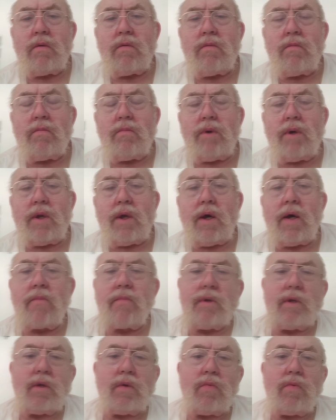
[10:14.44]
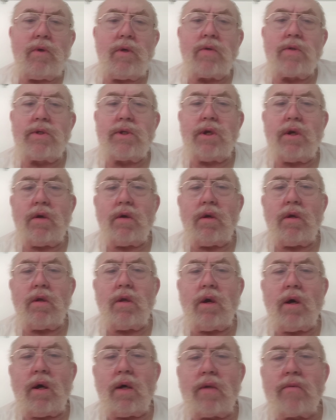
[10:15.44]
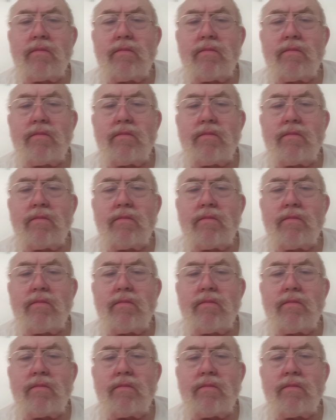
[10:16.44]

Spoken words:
But I'm in a wheelchair a lot.